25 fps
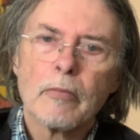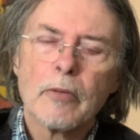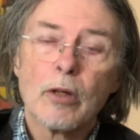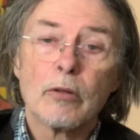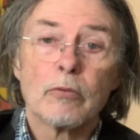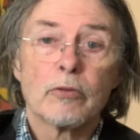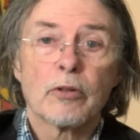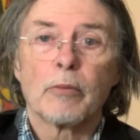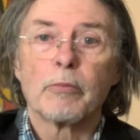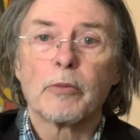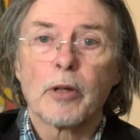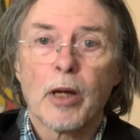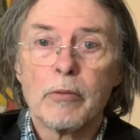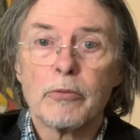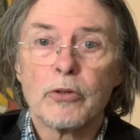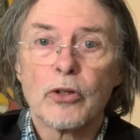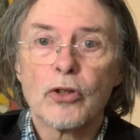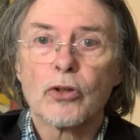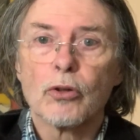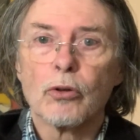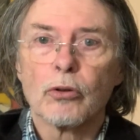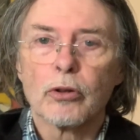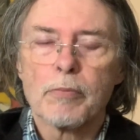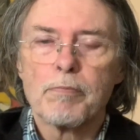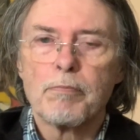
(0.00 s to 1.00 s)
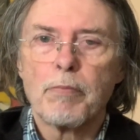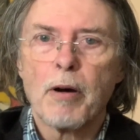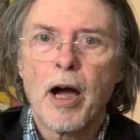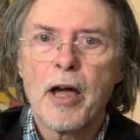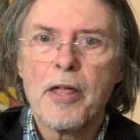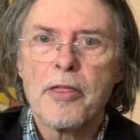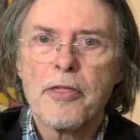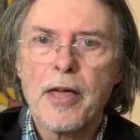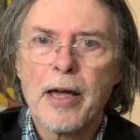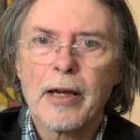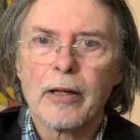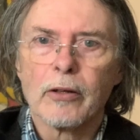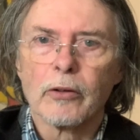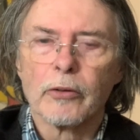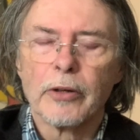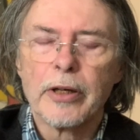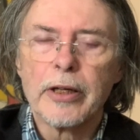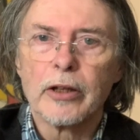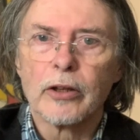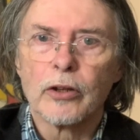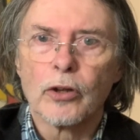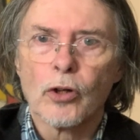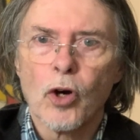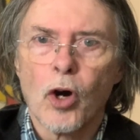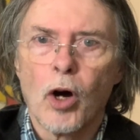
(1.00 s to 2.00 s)
Sometimes it's called a
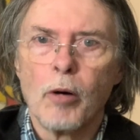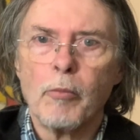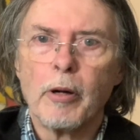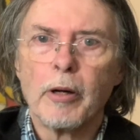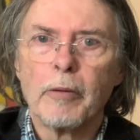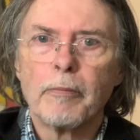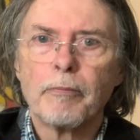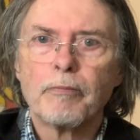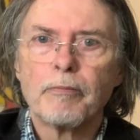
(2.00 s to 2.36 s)
Pythagorean comma.